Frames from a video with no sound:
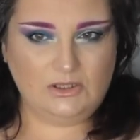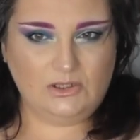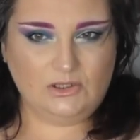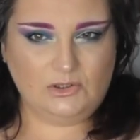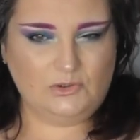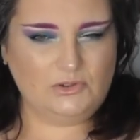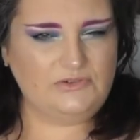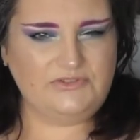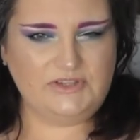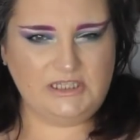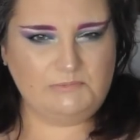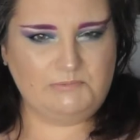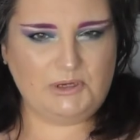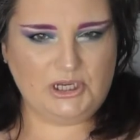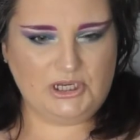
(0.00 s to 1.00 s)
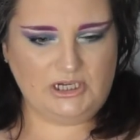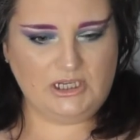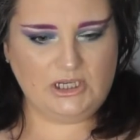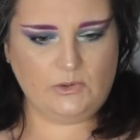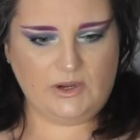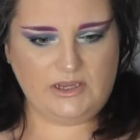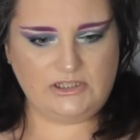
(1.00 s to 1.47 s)
All of these burning
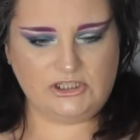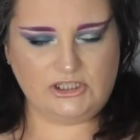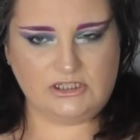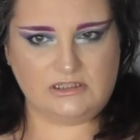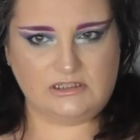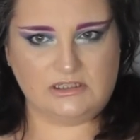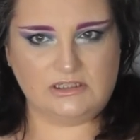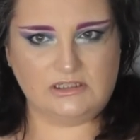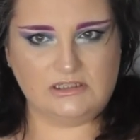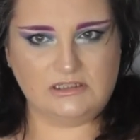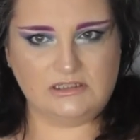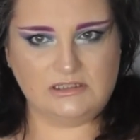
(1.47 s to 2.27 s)
questions,